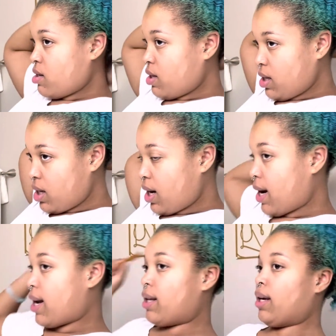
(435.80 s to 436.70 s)
So then I
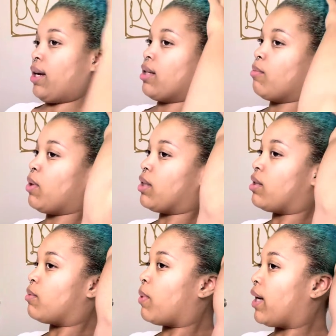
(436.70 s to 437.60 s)
got it like as best
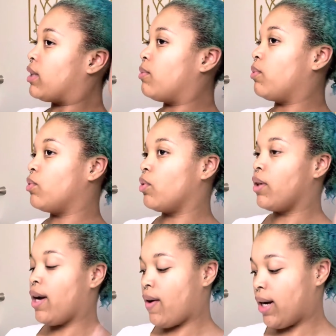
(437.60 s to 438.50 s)
as possible. So
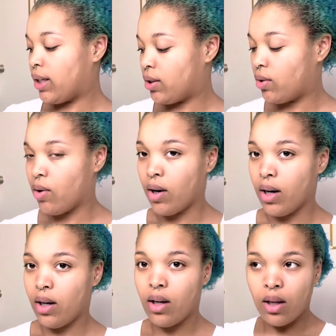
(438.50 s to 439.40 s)
now I can start